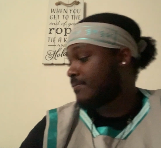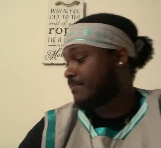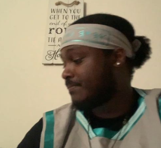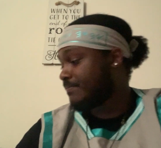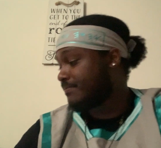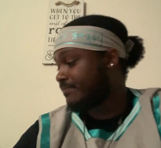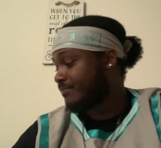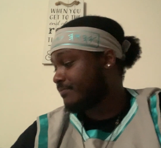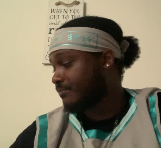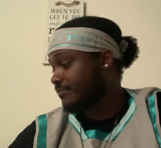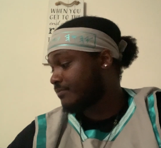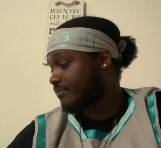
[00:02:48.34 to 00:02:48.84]

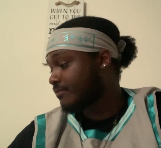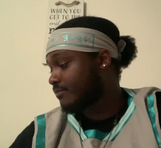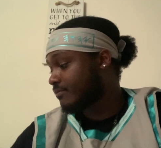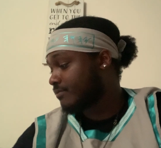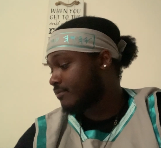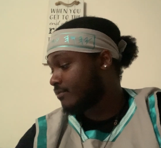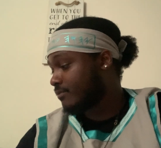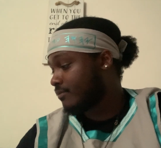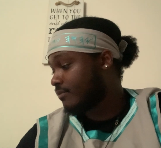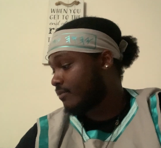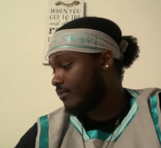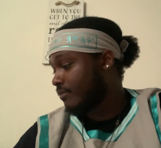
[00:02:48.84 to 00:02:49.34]

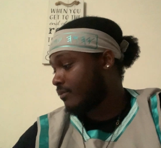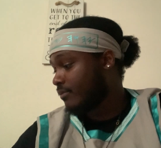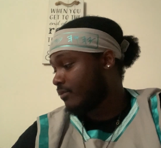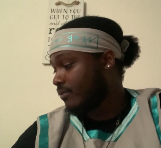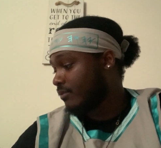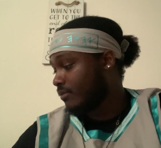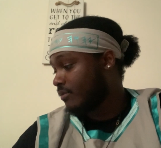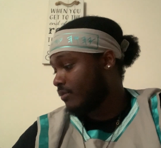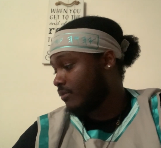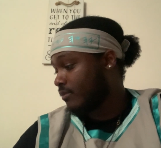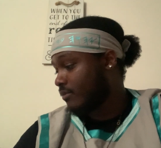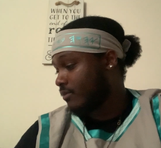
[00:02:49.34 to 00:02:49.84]

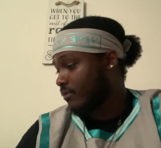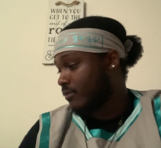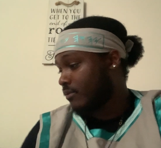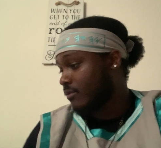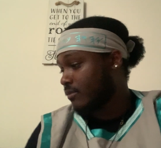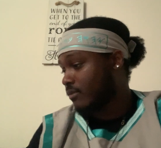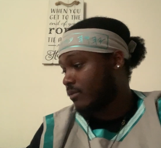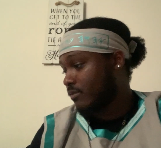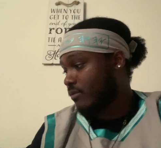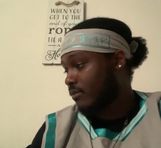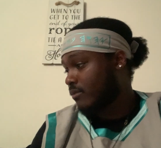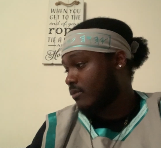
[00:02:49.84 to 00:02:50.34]

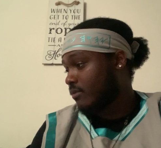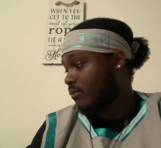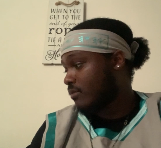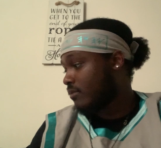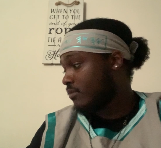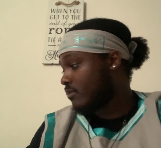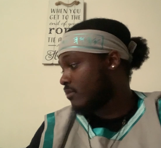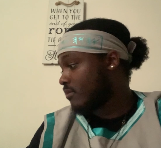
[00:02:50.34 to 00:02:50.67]
(silence)